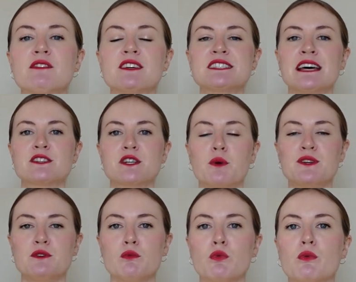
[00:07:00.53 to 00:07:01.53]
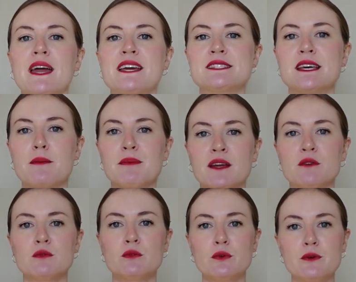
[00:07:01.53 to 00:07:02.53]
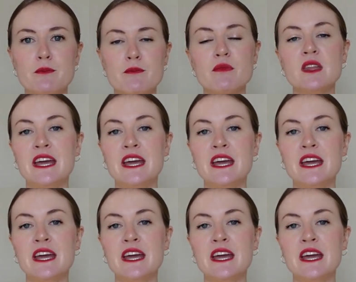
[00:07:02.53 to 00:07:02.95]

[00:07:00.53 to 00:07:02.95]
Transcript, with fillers: of the cells are going to raise up like whoop